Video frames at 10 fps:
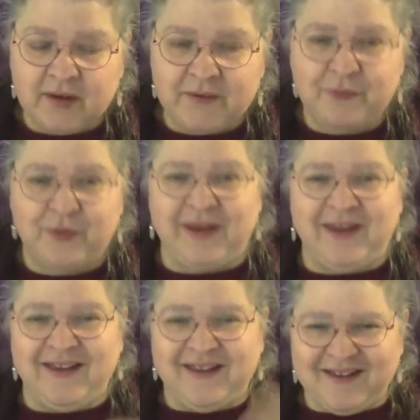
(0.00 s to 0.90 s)
if
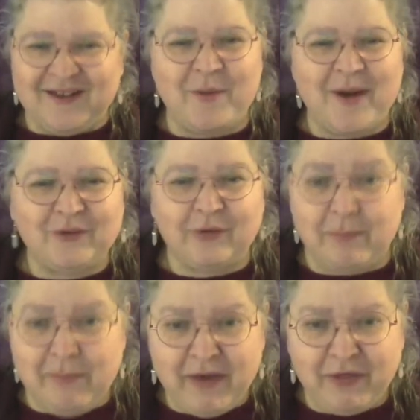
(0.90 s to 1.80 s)
we go back to
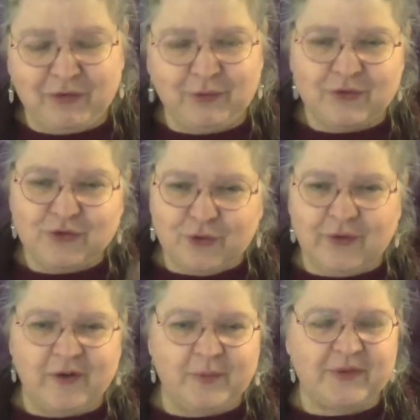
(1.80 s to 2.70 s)
the myth, to the
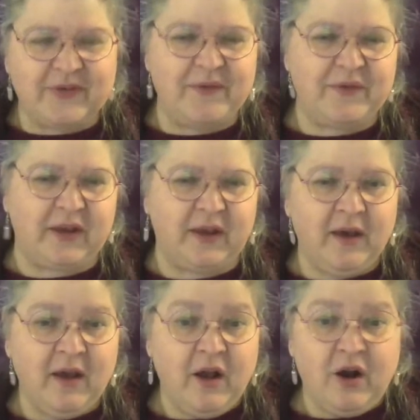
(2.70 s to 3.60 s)
story of Persephone,
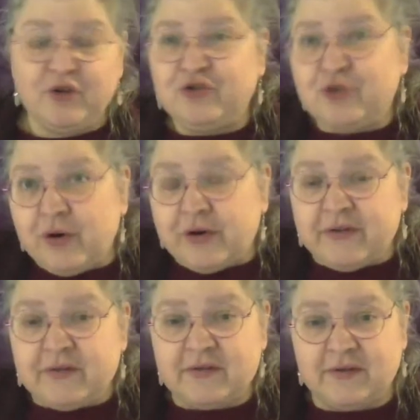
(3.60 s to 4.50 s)
her
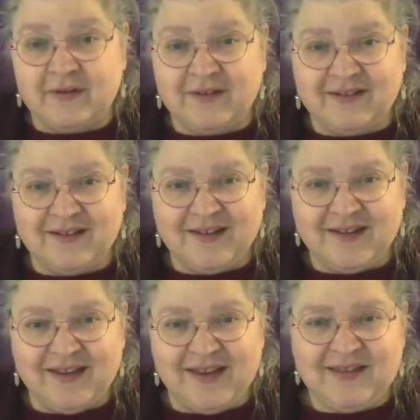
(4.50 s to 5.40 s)
choice
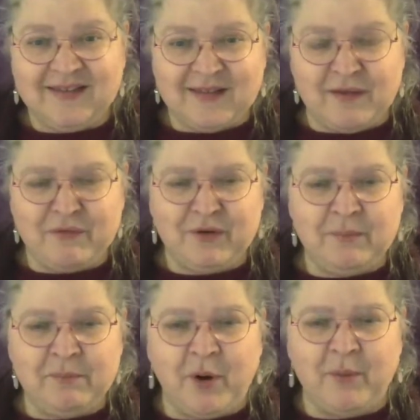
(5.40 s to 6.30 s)
is
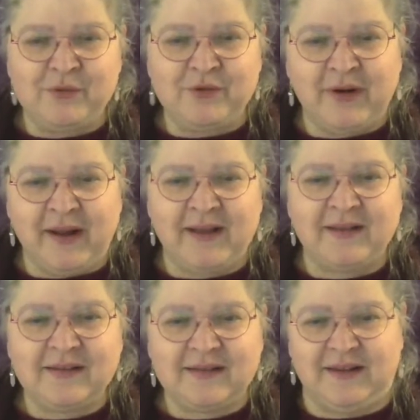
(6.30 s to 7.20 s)
7
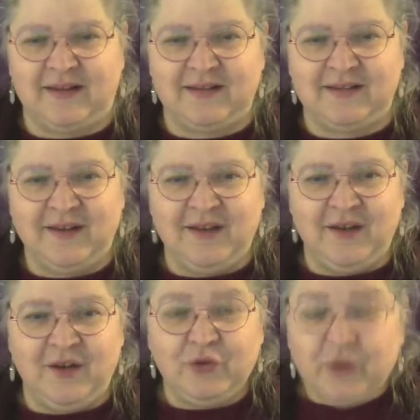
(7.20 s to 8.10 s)
pomegranate seeds.
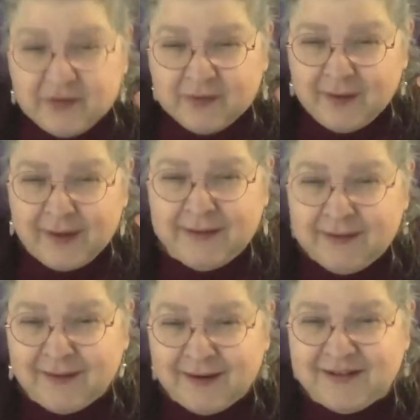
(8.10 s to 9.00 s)
So it's a
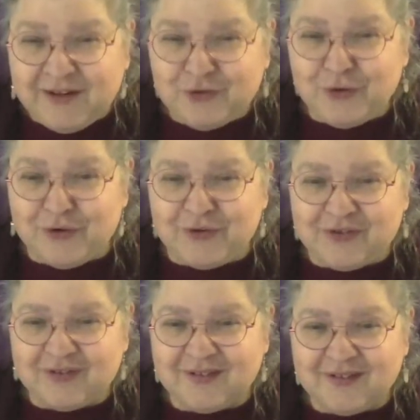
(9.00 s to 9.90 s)
tiny, tiny
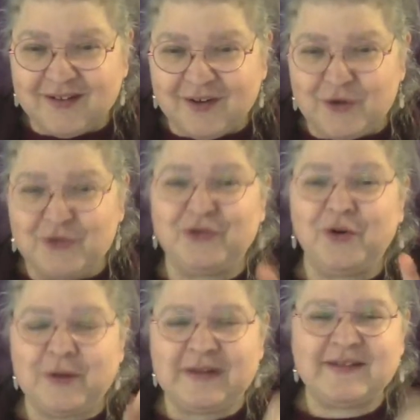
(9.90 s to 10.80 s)
choice. or
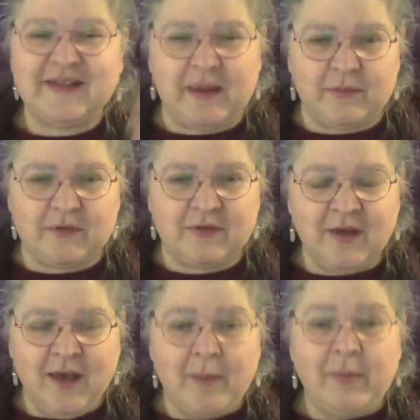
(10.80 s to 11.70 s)
so it seems.
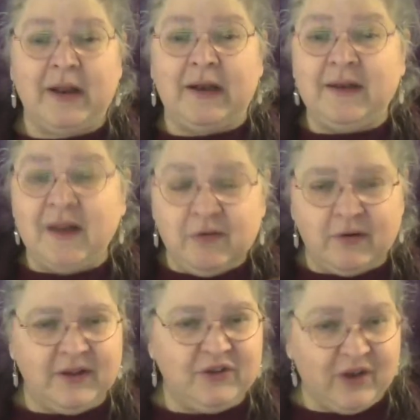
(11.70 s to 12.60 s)
But it
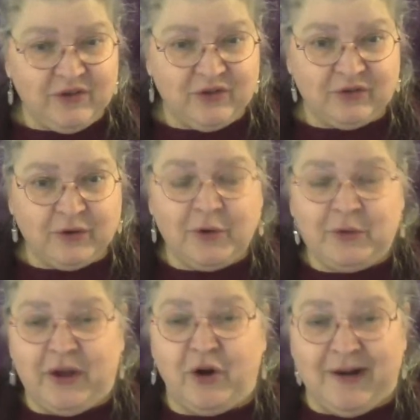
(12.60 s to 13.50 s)
literally changes not
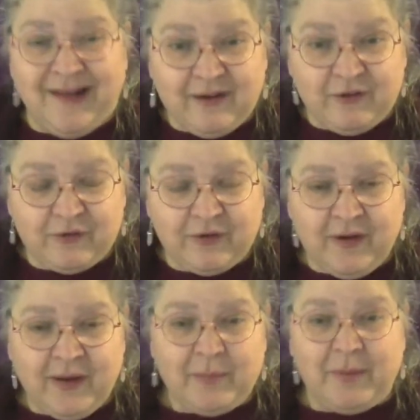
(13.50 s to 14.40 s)
only her life,
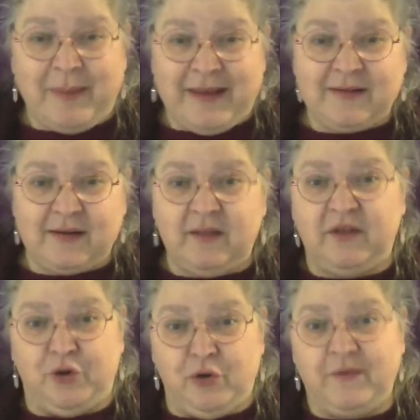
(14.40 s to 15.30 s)
but basically
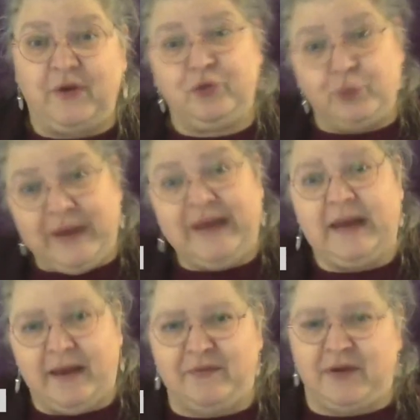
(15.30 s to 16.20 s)
the universe we
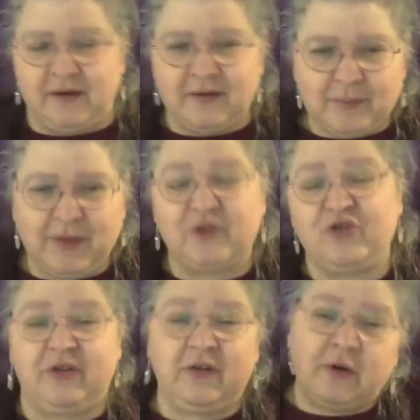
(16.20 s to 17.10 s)
live in, because
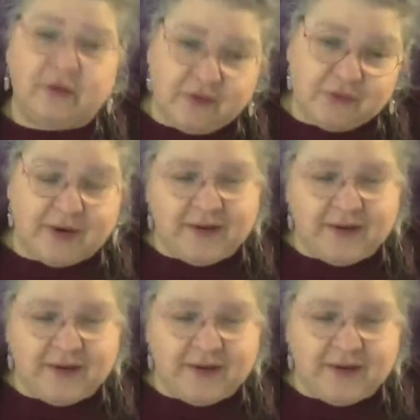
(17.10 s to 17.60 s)
she's a goddess,